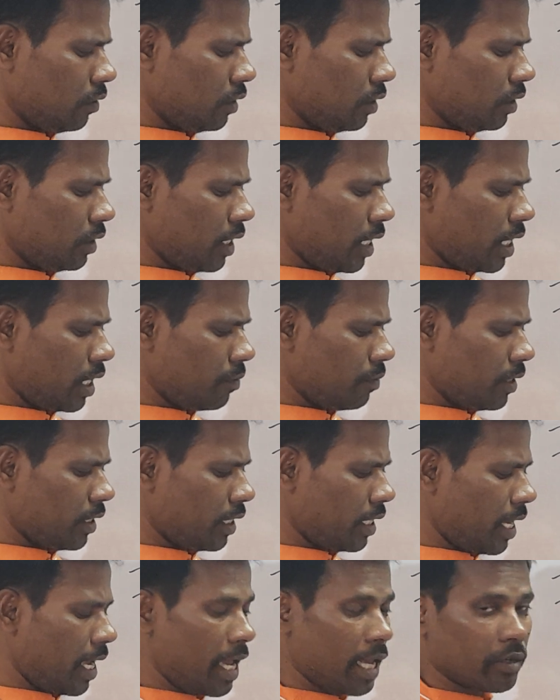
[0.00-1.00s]
second
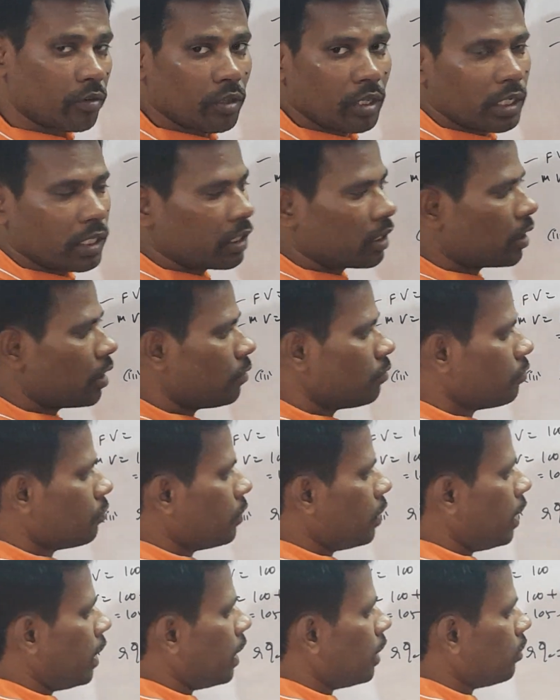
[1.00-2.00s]
bit, annual income.
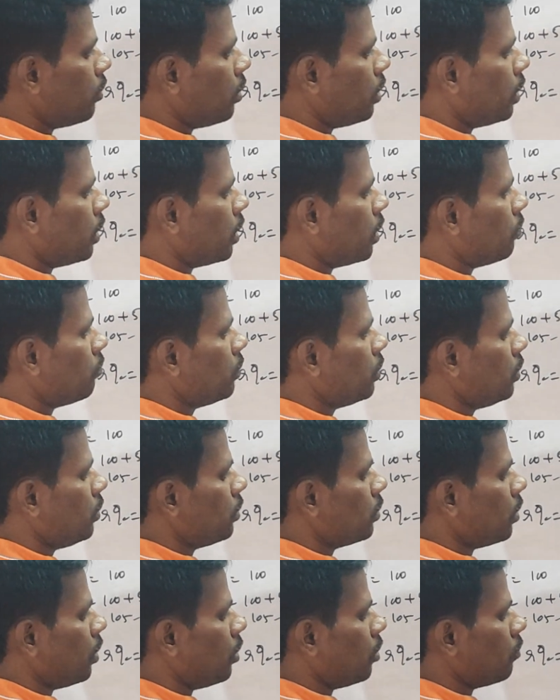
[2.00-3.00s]
Annual income is
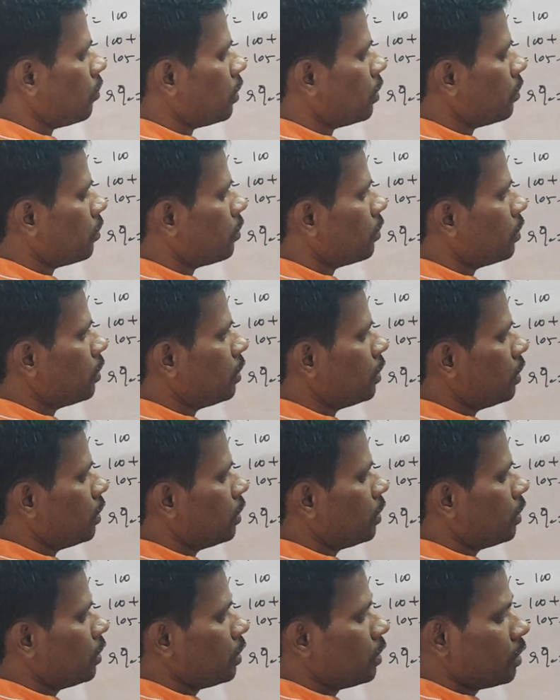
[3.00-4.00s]
third one.
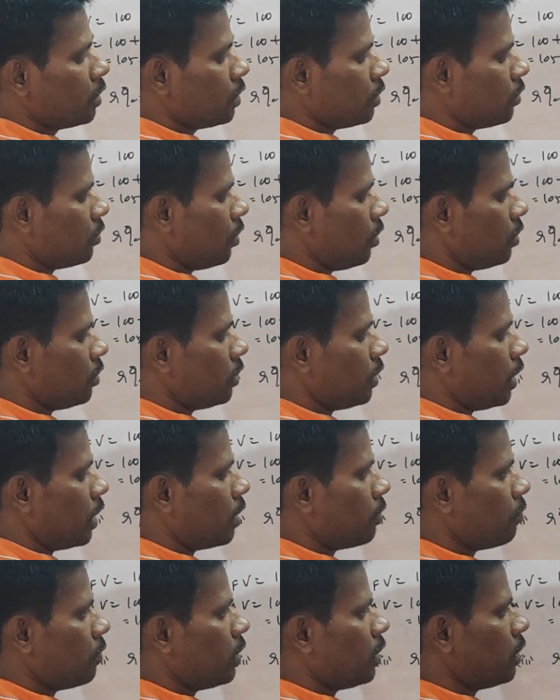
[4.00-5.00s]
sorry,
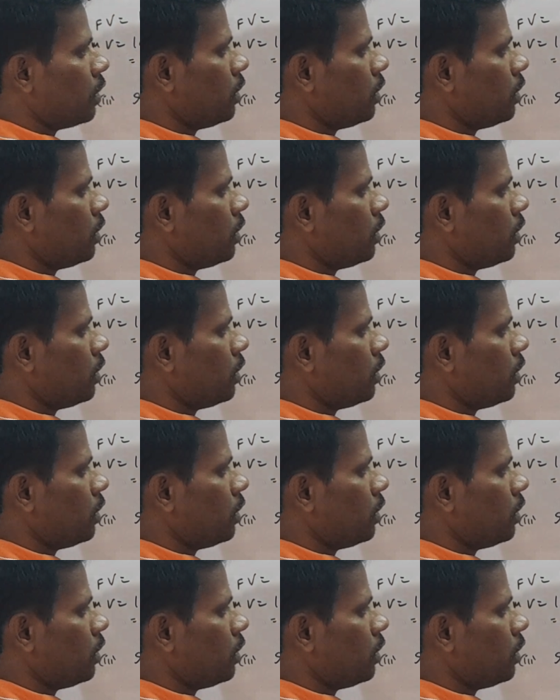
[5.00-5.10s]
second bit